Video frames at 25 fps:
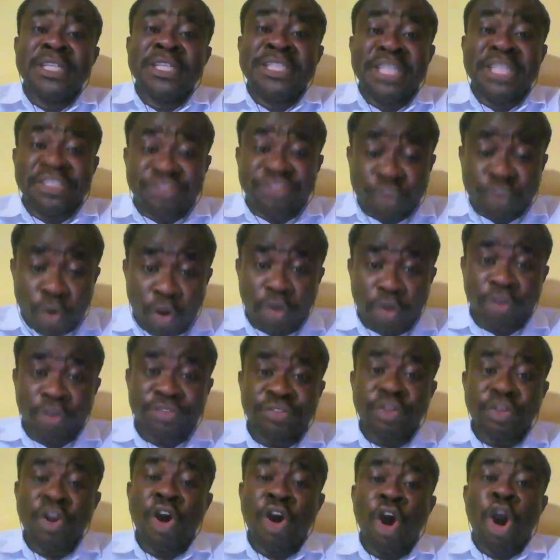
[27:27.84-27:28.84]

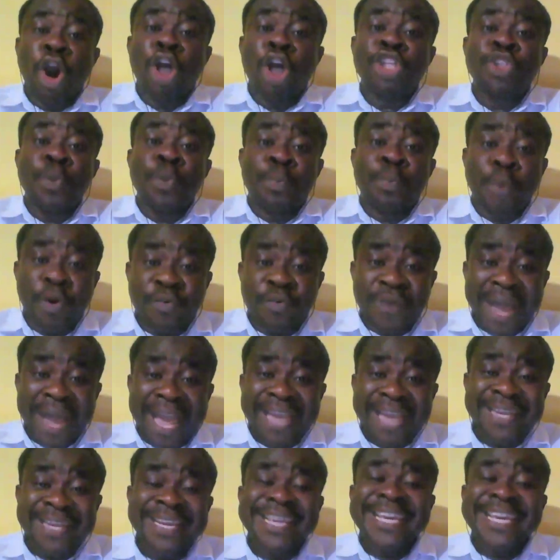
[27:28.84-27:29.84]
disclose or should
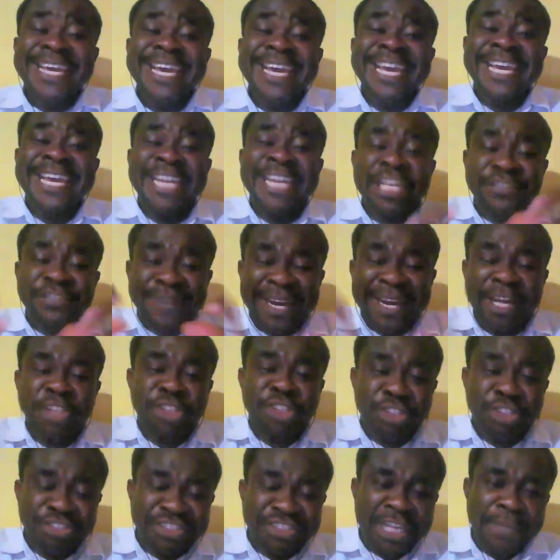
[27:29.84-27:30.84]
provide in its
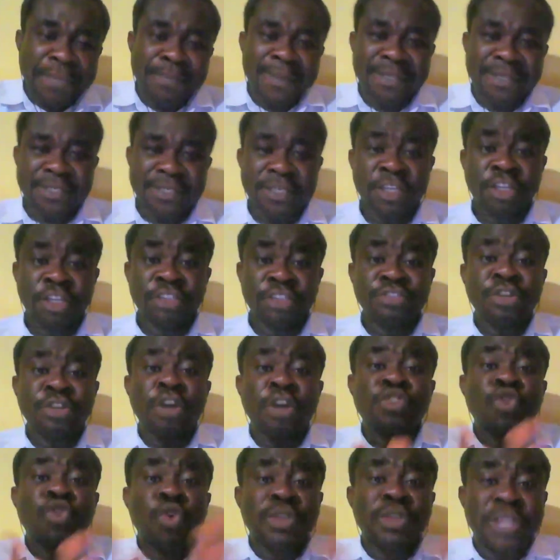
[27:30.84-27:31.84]
financial statement. So
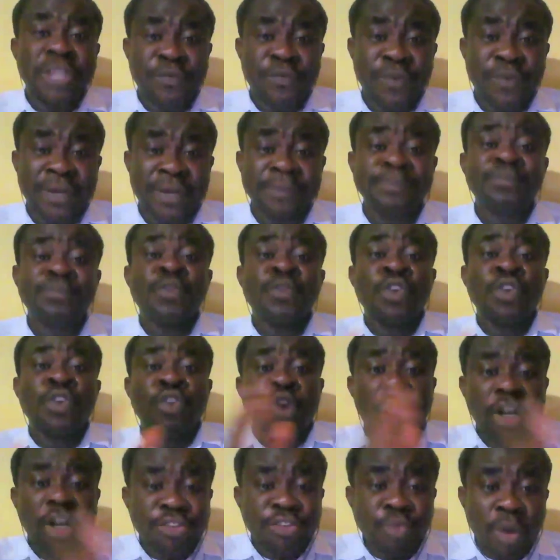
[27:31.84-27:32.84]
two different.
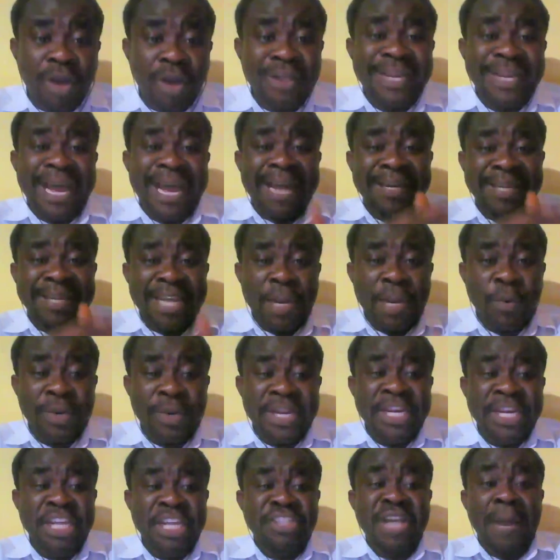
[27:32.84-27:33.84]
Those ones that deal with
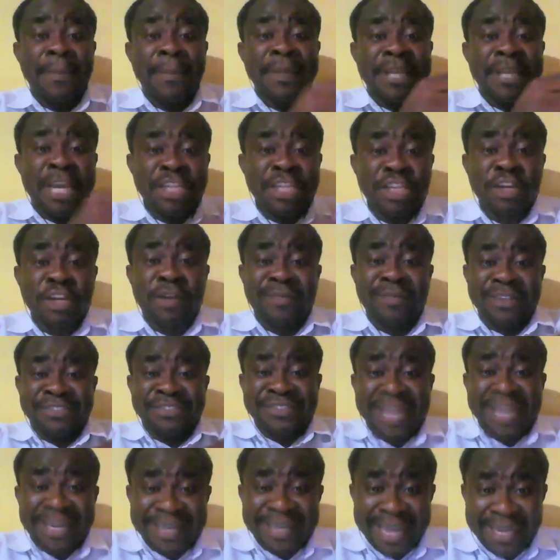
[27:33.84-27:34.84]
the initial application of the
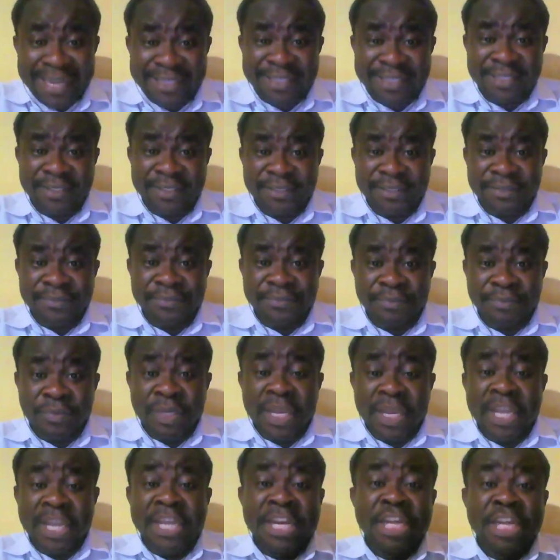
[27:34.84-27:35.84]
standard,
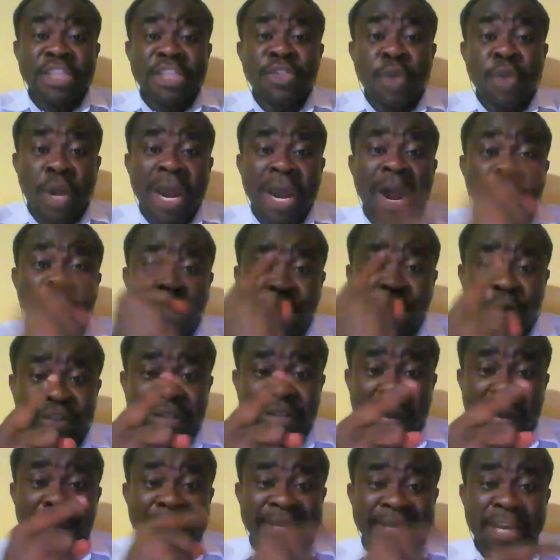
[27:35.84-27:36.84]
initial or
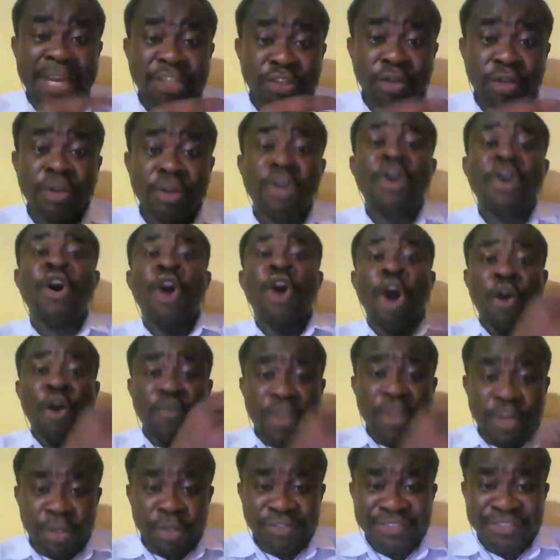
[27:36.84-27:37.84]
further application
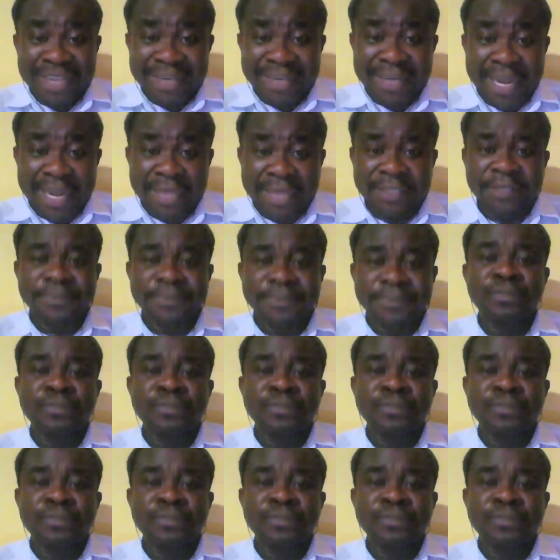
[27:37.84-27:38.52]
of a new standard,